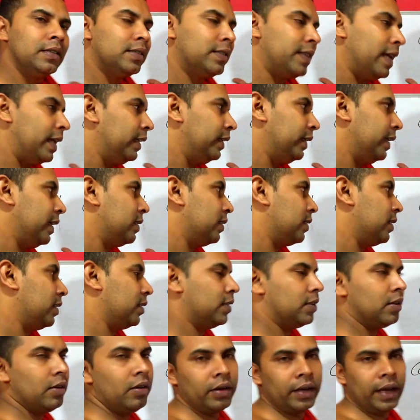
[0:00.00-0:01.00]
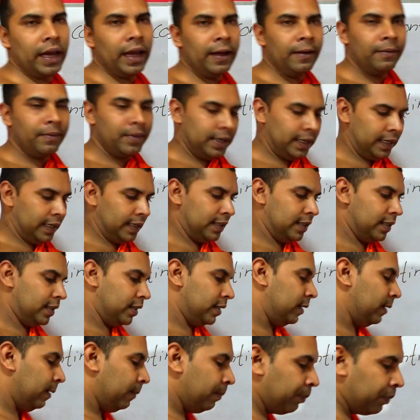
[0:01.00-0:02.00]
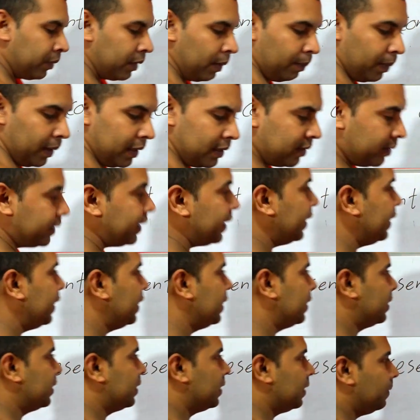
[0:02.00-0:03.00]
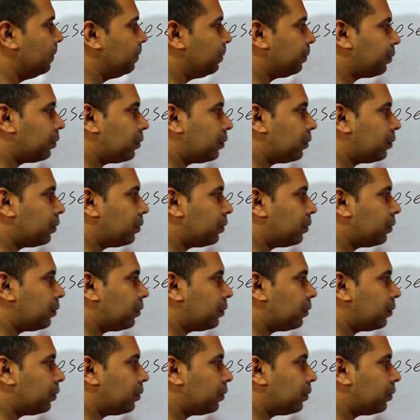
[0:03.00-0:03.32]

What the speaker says: sentences. Okay, yes, the first thing is,